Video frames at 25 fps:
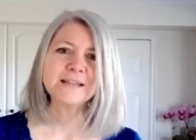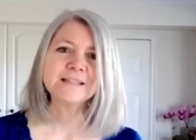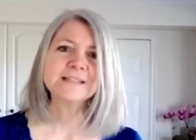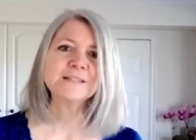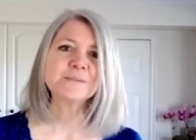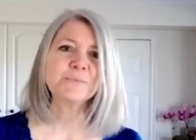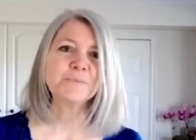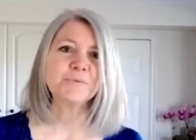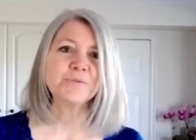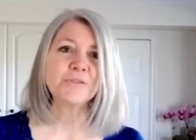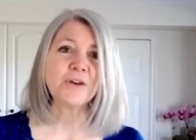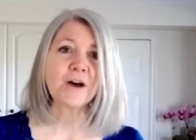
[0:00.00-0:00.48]

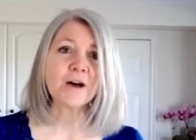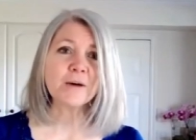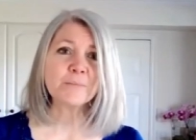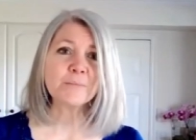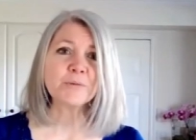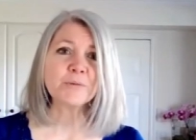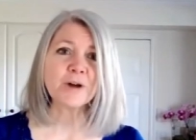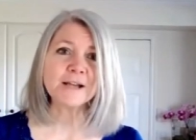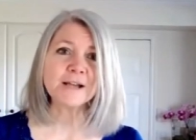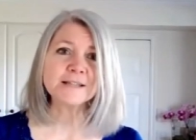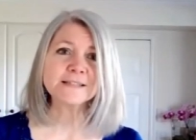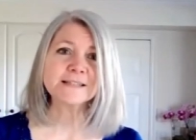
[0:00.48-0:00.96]
some
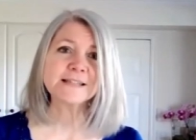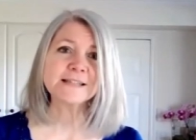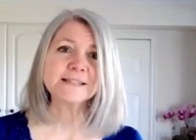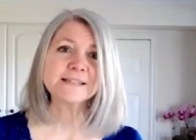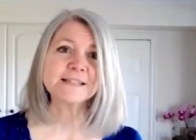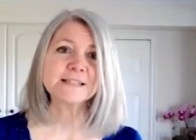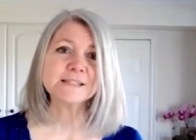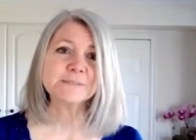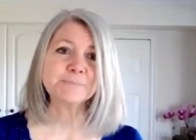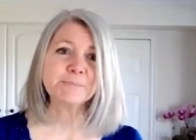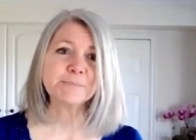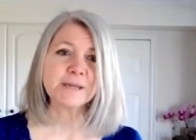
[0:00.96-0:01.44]
thought
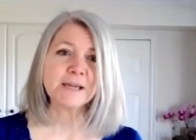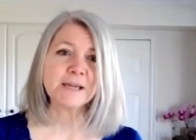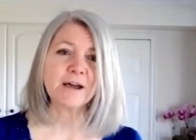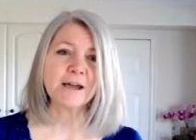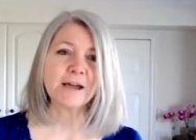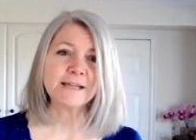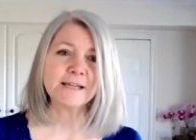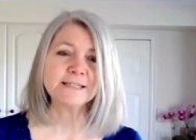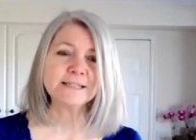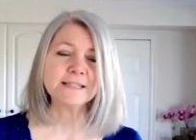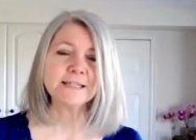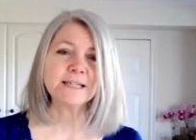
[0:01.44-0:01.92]
processes
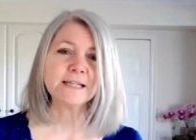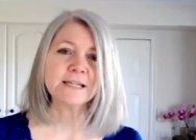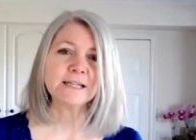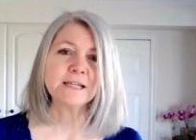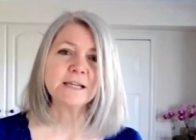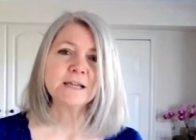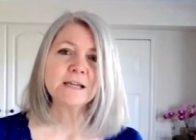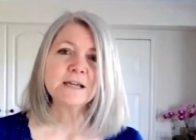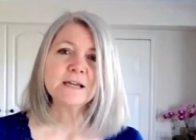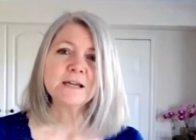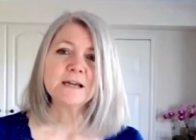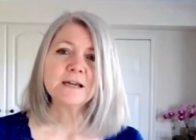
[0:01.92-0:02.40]
behind it
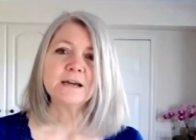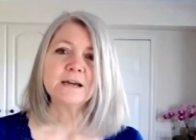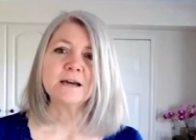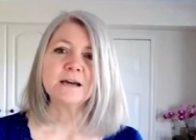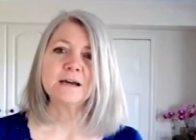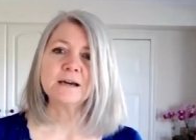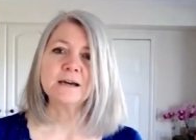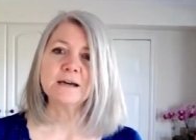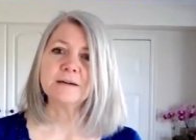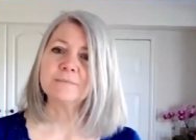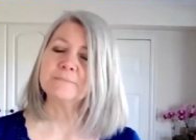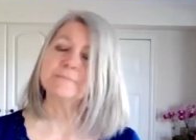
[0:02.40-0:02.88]

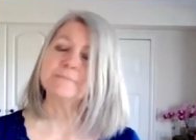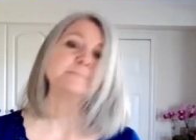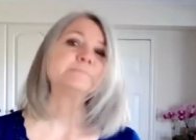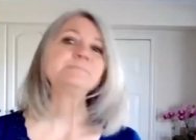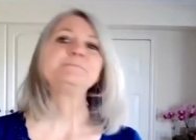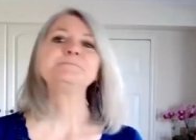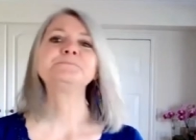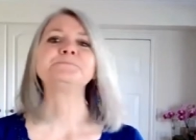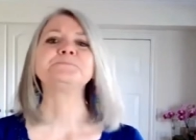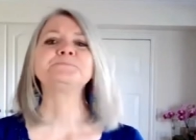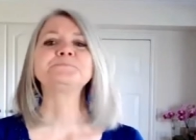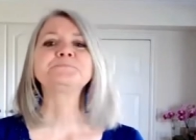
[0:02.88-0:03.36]

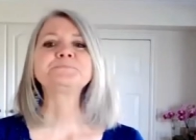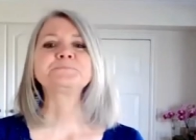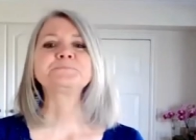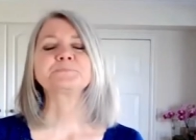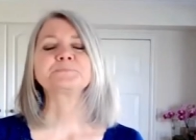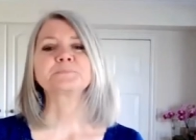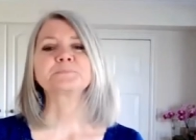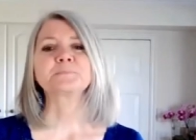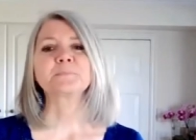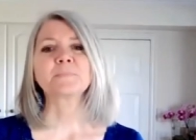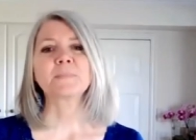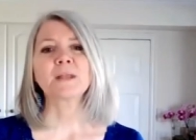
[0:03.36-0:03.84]
um,
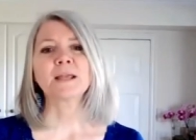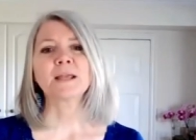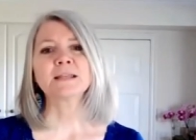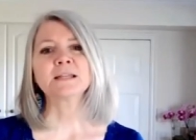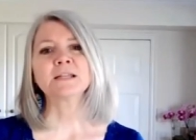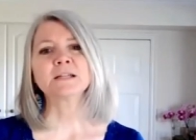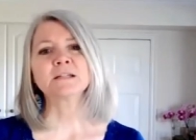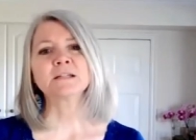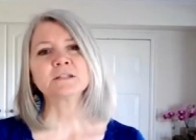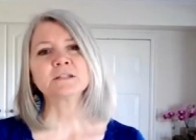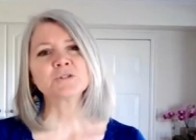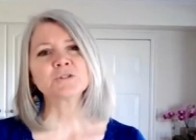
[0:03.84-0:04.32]
and
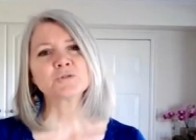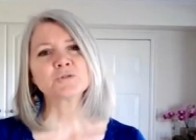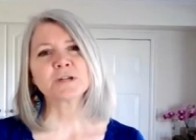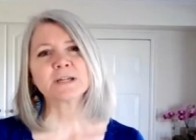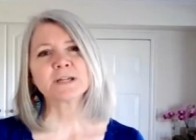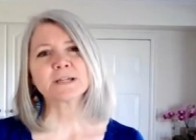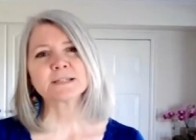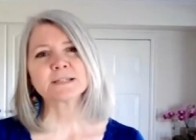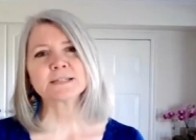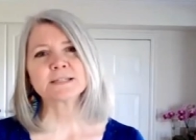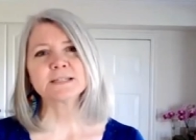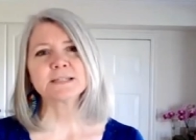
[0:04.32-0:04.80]
little
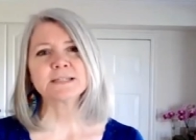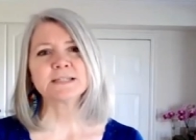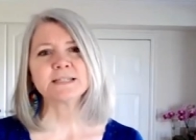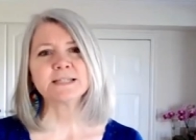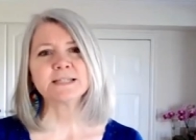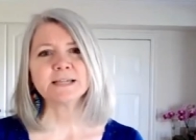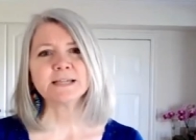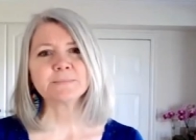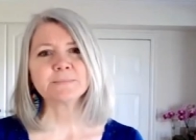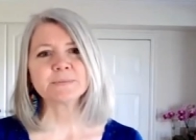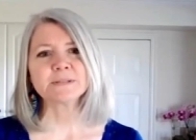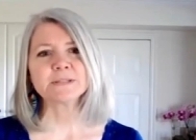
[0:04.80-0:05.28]
tricks and
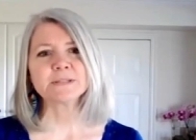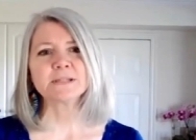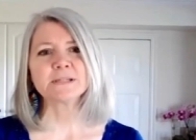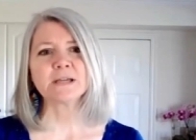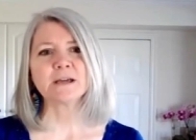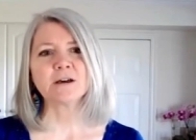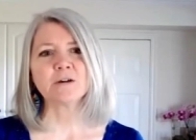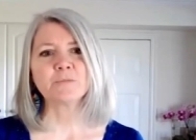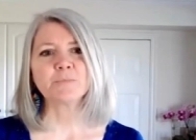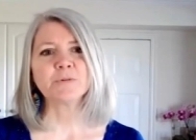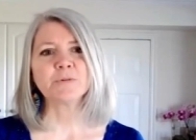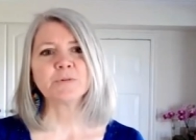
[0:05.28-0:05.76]
tips to
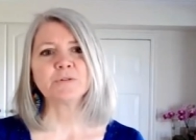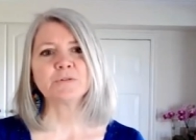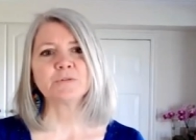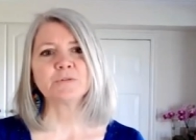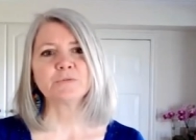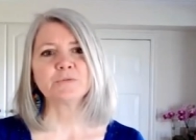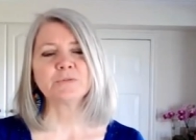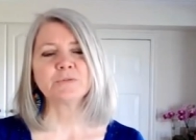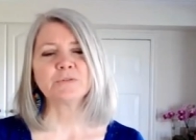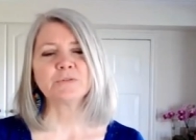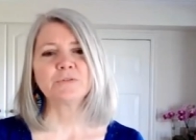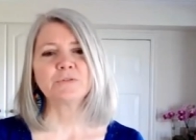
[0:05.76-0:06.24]
help
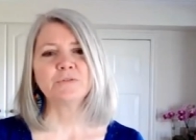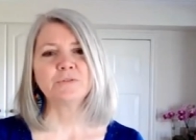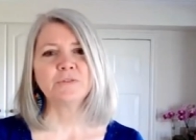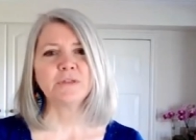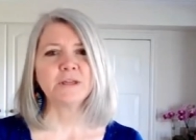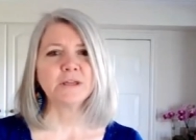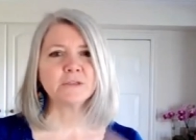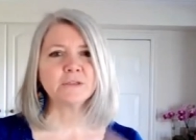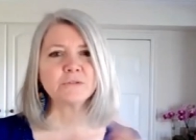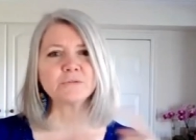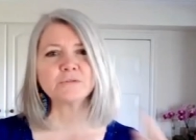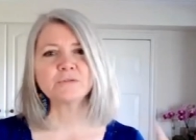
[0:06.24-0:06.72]
you
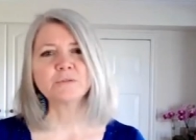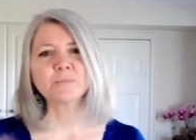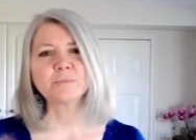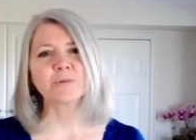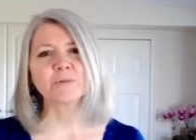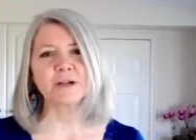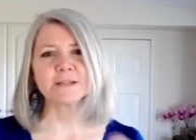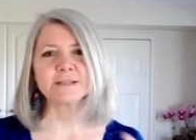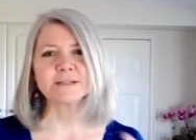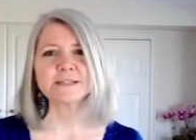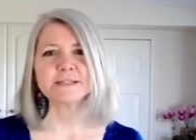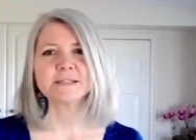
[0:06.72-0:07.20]
think through the
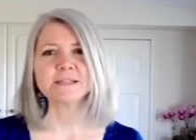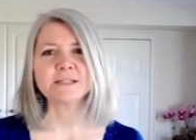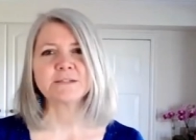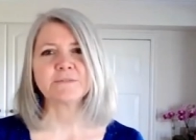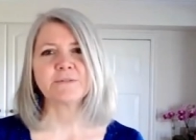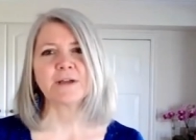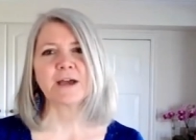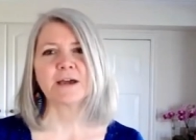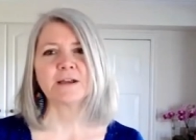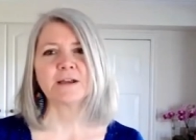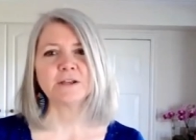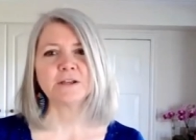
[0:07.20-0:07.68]
process
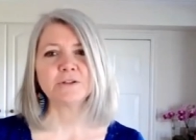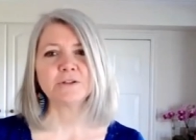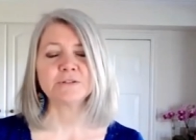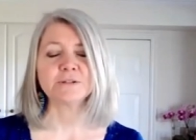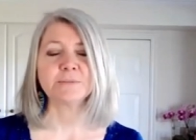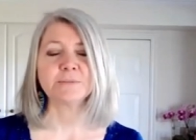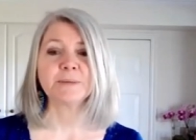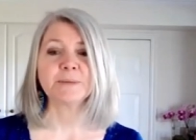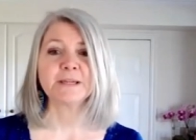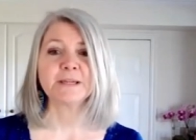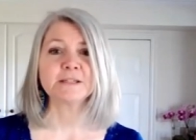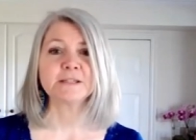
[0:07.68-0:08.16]
of how to use
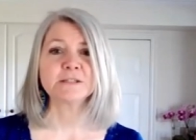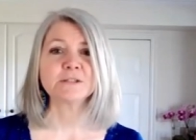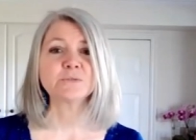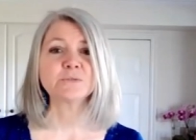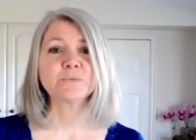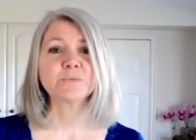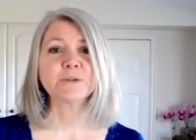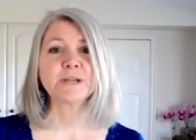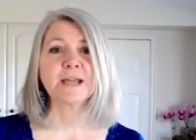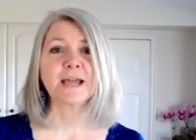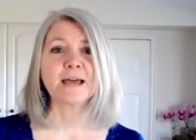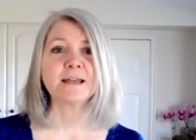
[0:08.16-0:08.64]
them because
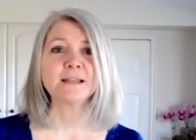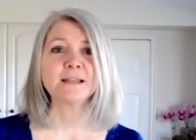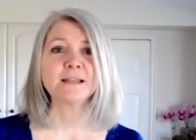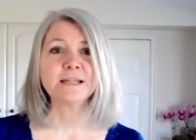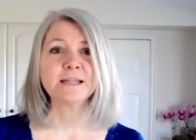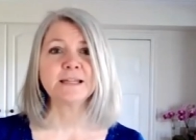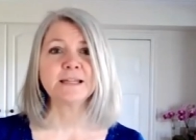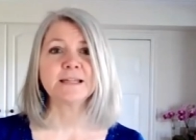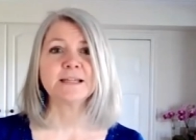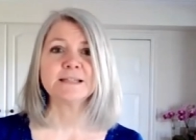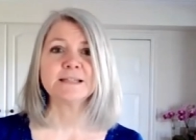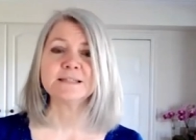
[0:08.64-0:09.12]
the
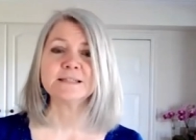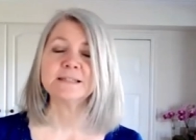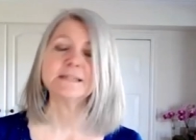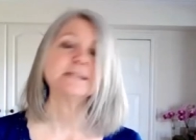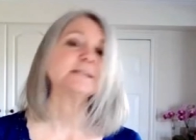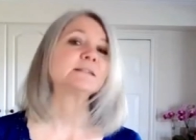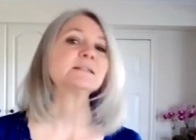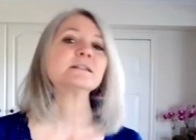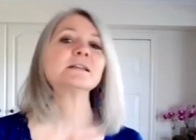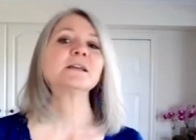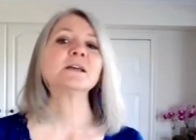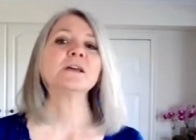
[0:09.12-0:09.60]
reality is
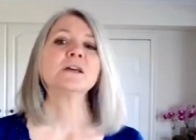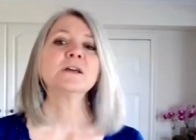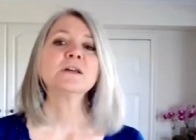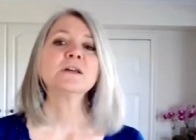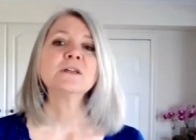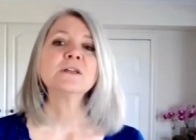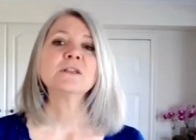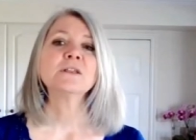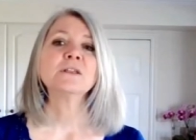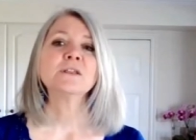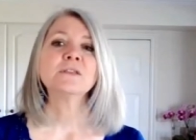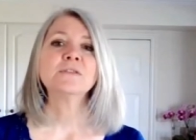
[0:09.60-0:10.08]
is
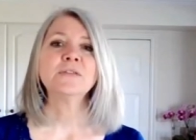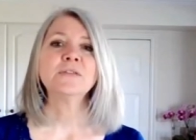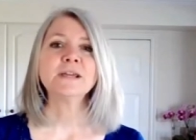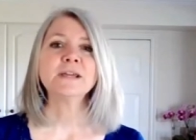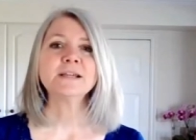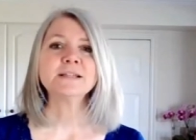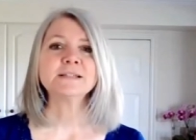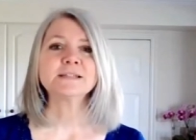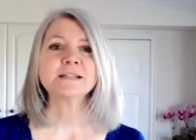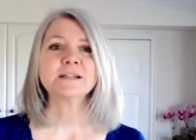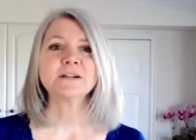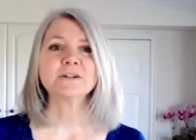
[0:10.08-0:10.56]

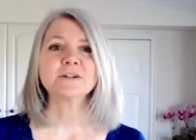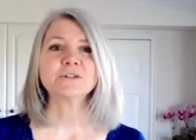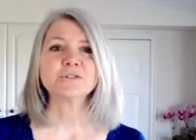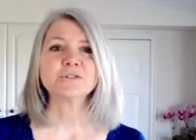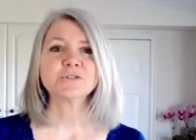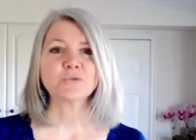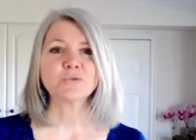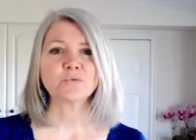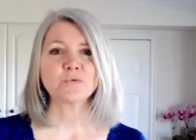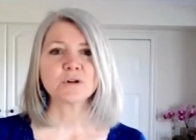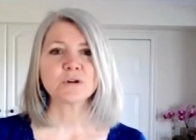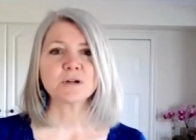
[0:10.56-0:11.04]
things that are
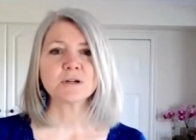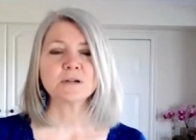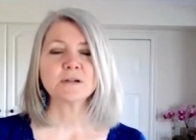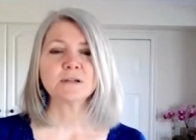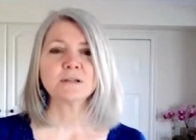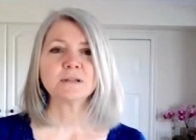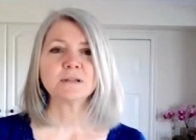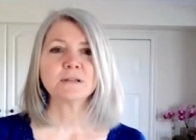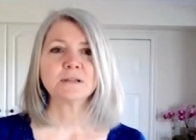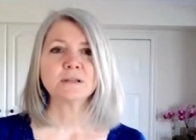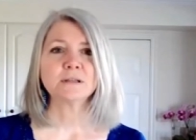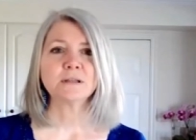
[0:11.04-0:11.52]

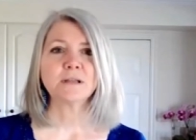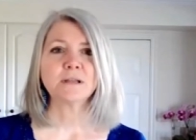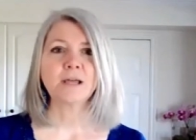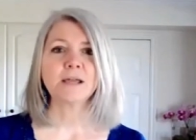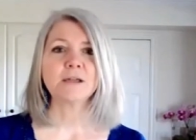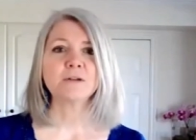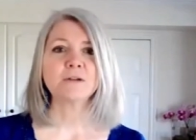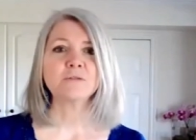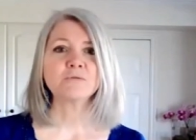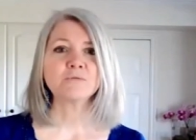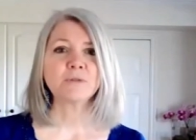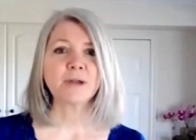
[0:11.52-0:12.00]
stored
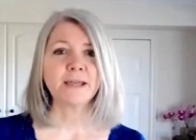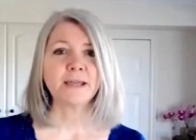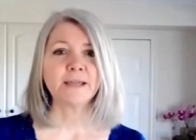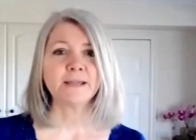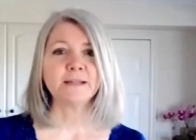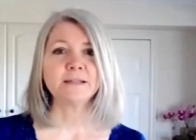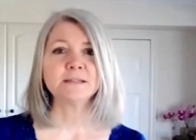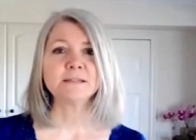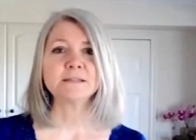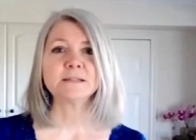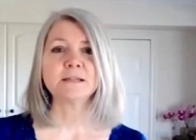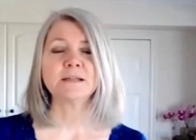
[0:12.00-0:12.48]
like
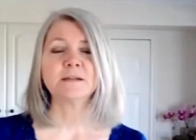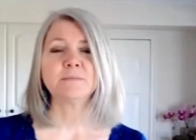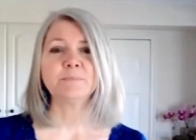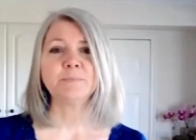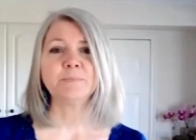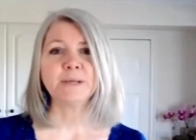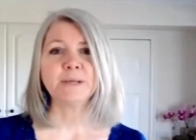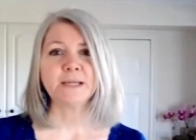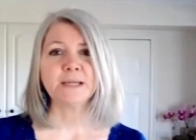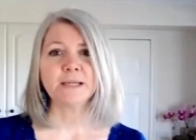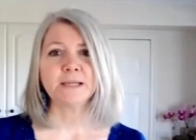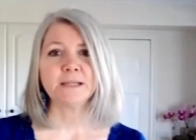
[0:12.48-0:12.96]
grains
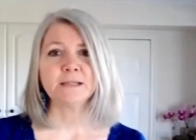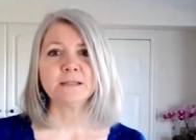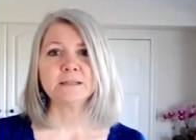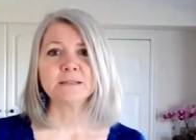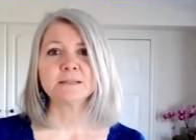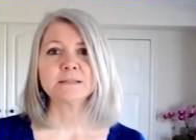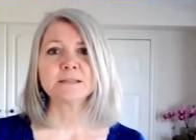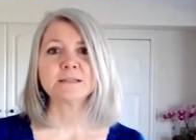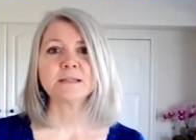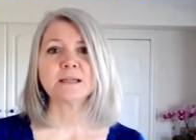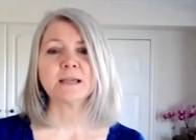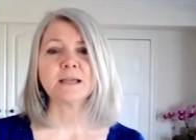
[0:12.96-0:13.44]
and
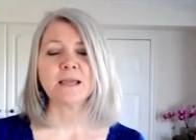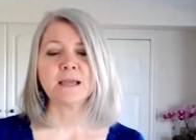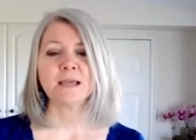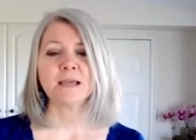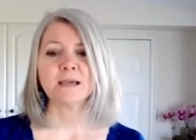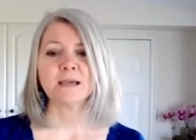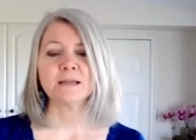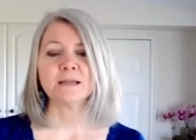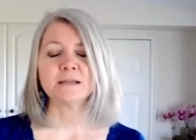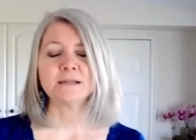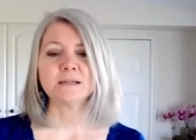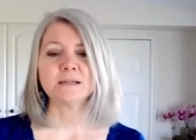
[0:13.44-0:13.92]
beans
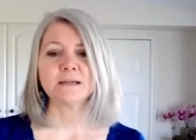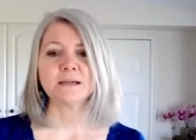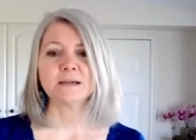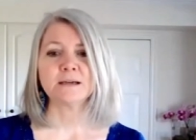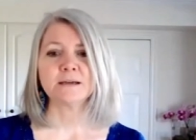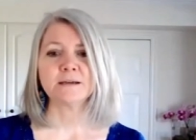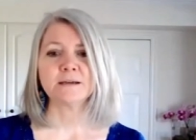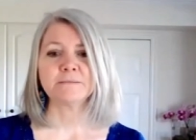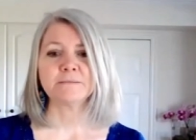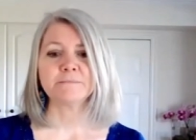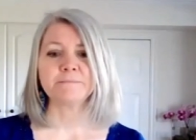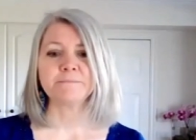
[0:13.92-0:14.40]
and
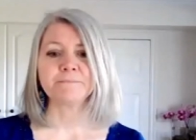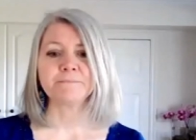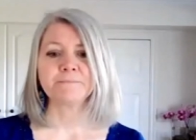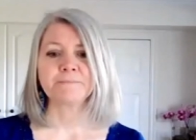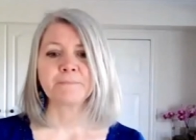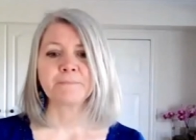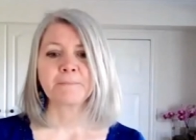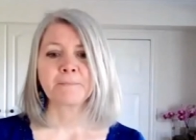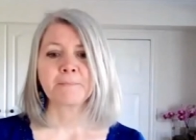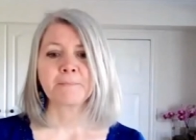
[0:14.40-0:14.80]
um,